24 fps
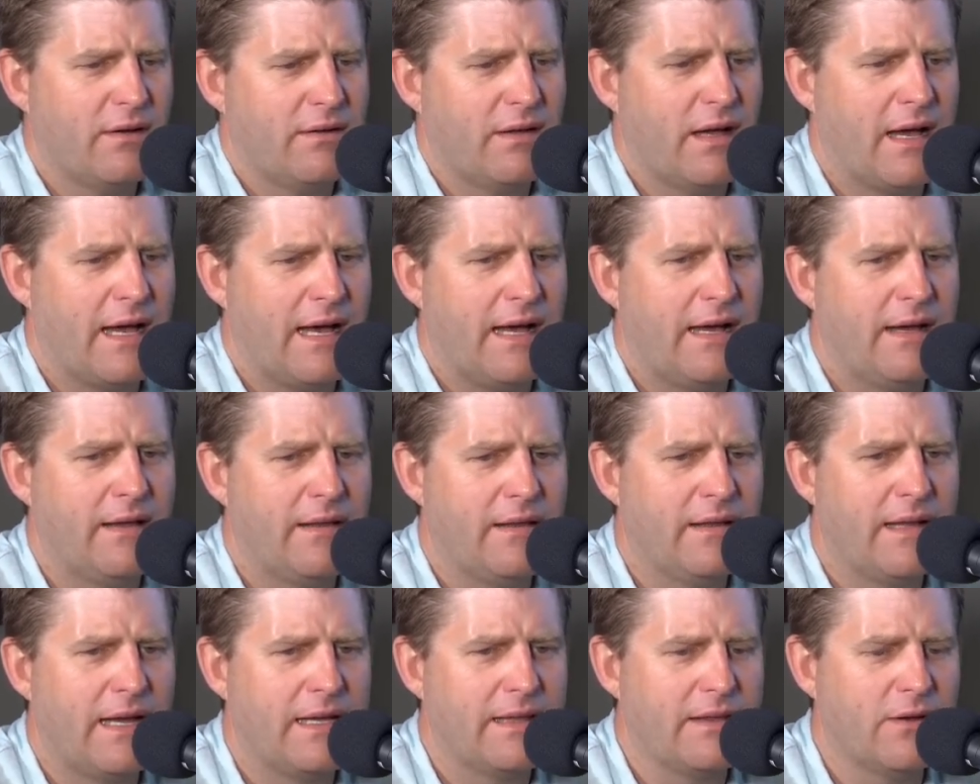uh,
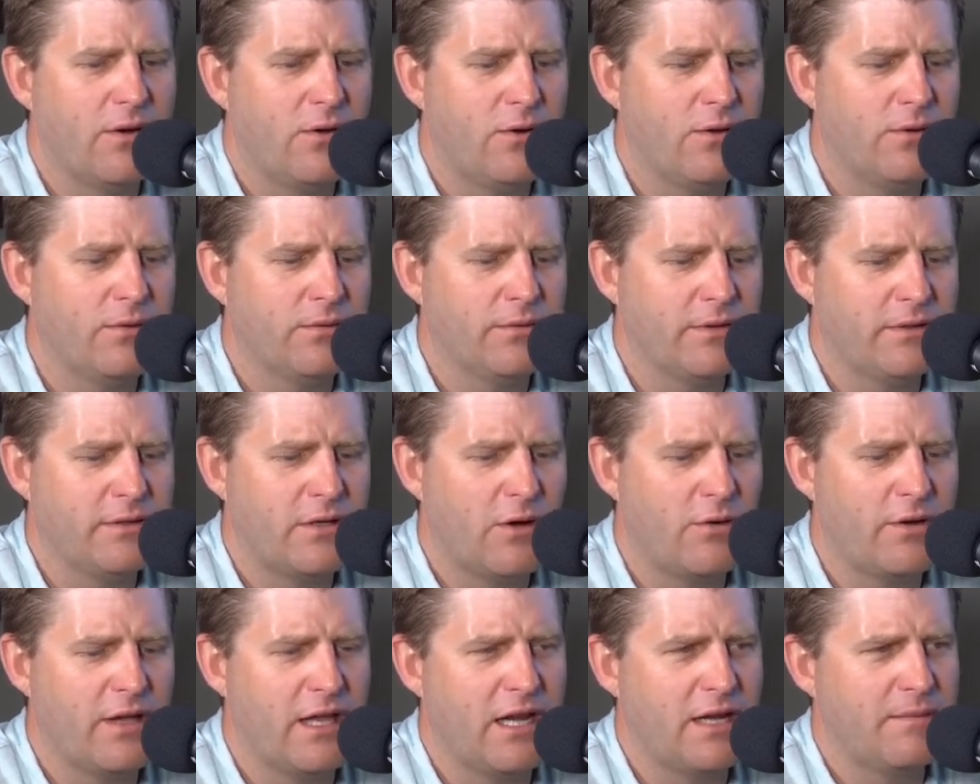like the whole
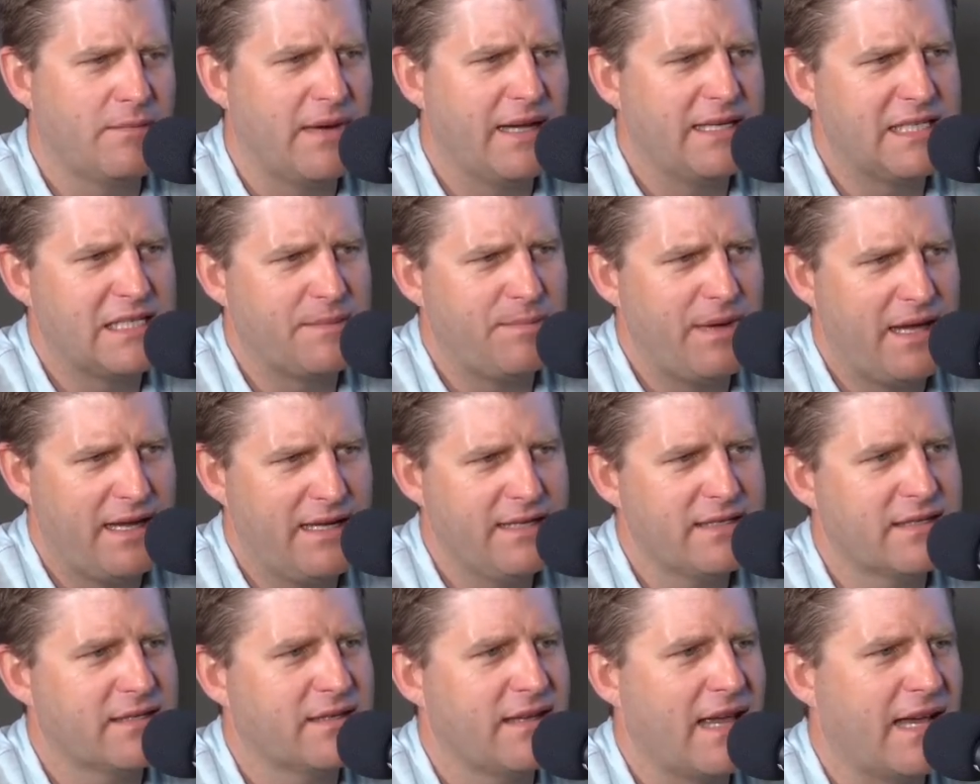don't get in my
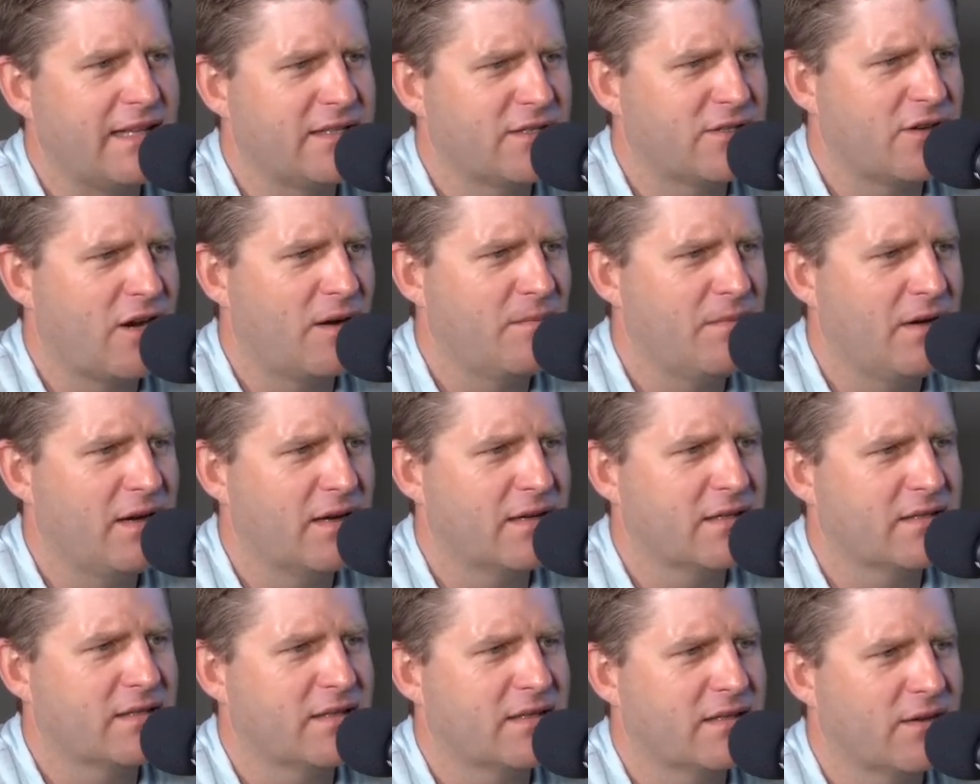space at
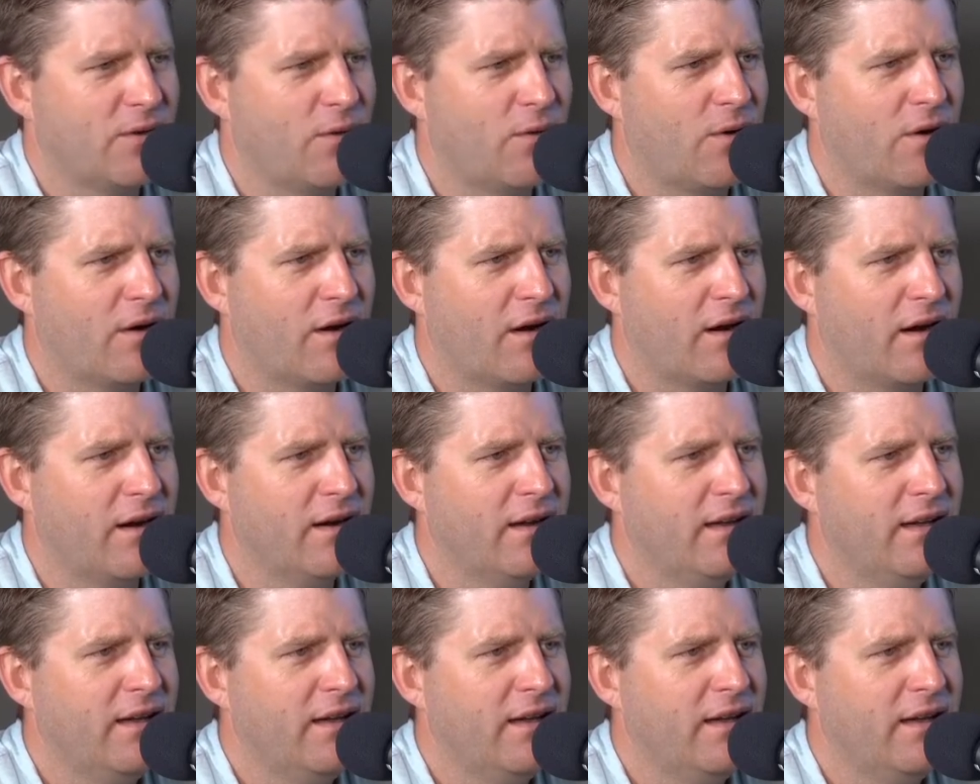Starbucks, or,